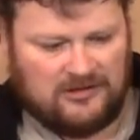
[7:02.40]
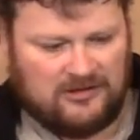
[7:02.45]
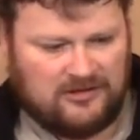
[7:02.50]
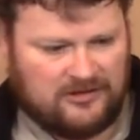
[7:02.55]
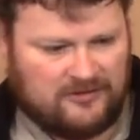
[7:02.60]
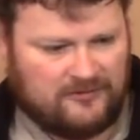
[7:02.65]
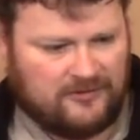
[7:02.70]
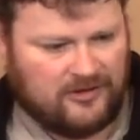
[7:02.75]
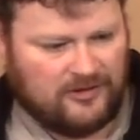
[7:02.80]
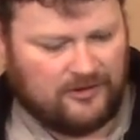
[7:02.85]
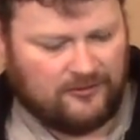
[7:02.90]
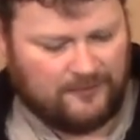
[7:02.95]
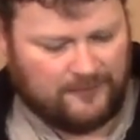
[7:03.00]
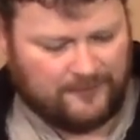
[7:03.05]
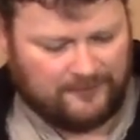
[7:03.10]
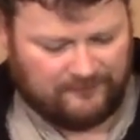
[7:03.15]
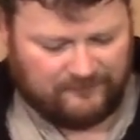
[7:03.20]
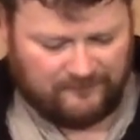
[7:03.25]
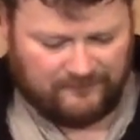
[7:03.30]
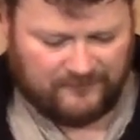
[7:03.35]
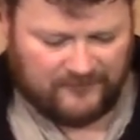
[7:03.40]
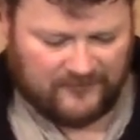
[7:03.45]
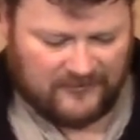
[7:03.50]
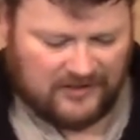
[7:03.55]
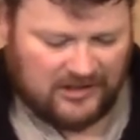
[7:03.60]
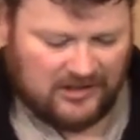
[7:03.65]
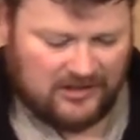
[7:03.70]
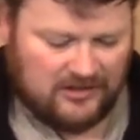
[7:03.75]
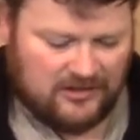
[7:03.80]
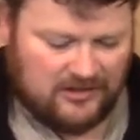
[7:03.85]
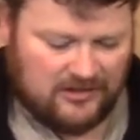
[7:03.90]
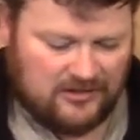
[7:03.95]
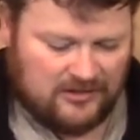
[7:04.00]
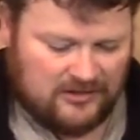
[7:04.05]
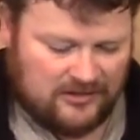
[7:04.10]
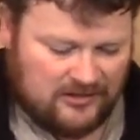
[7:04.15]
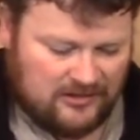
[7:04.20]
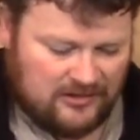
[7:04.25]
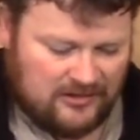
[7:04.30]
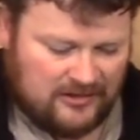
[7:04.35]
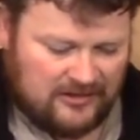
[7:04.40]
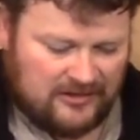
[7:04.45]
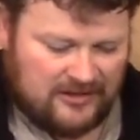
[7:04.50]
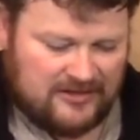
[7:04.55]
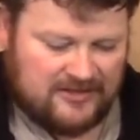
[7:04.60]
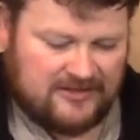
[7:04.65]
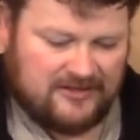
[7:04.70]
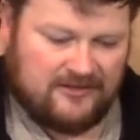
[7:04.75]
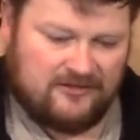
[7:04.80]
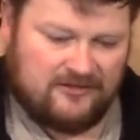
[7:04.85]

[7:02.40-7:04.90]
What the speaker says: There we go. And that's it.